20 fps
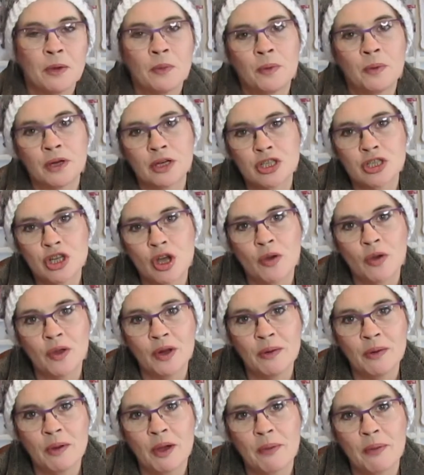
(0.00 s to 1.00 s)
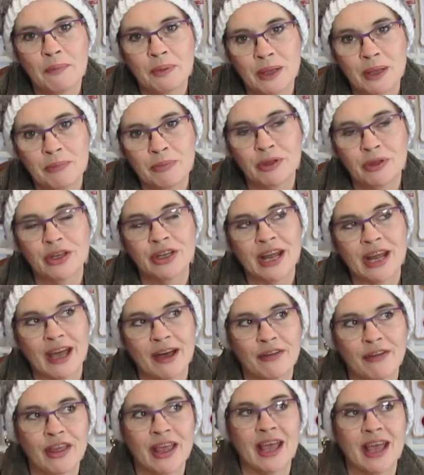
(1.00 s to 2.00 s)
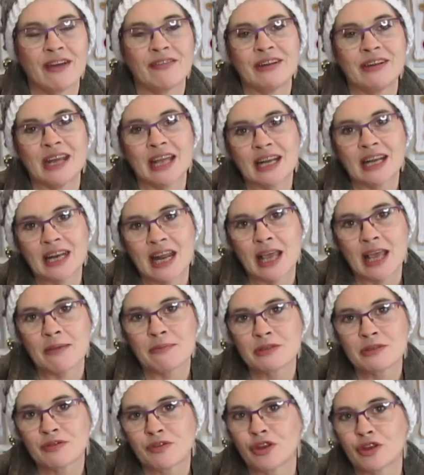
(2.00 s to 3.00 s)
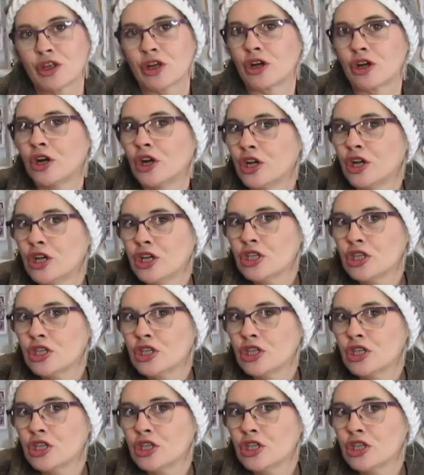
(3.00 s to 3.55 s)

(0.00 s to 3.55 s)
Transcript: we were joking about people and how they have nicknames for their